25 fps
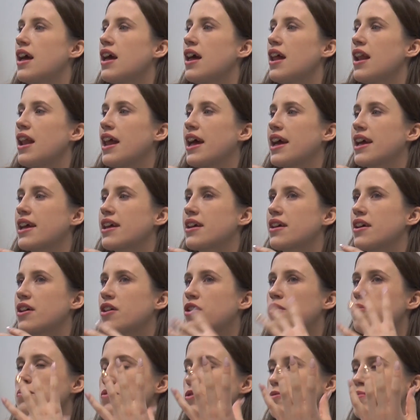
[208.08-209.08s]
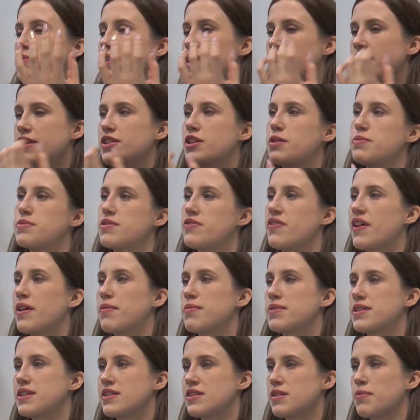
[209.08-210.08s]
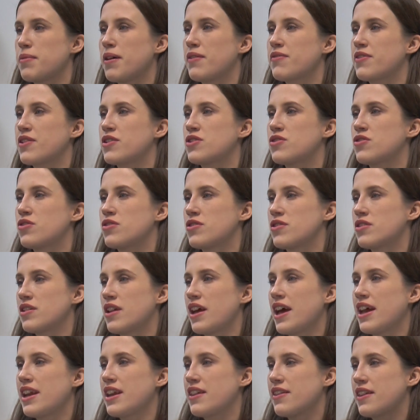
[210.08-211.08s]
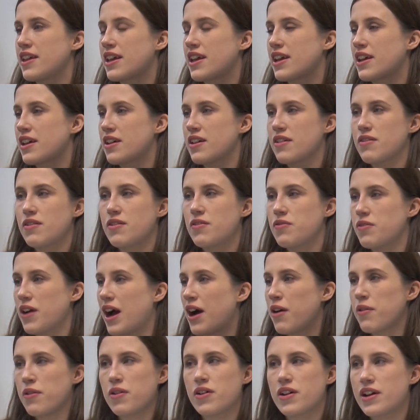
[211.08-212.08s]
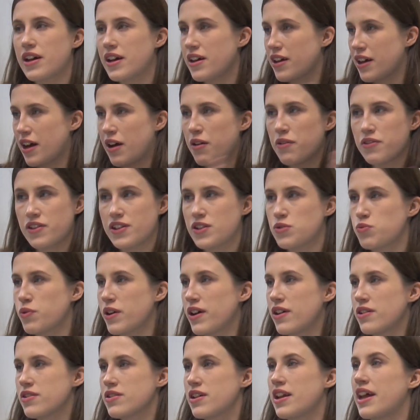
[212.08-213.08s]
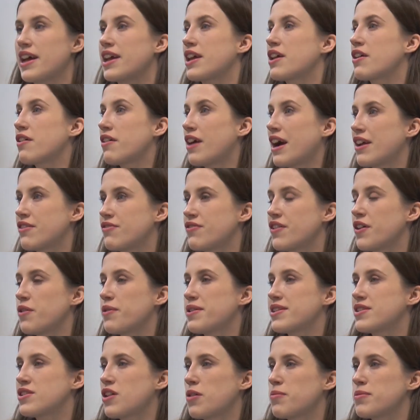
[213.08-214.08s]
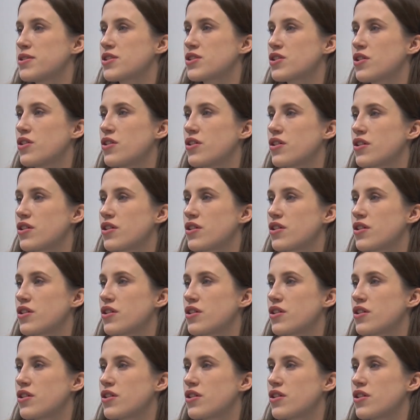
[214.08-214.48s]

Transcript: accomplishment in terms of hypnotism? Have you done anything out of this world, like your advert with Thomas Cook?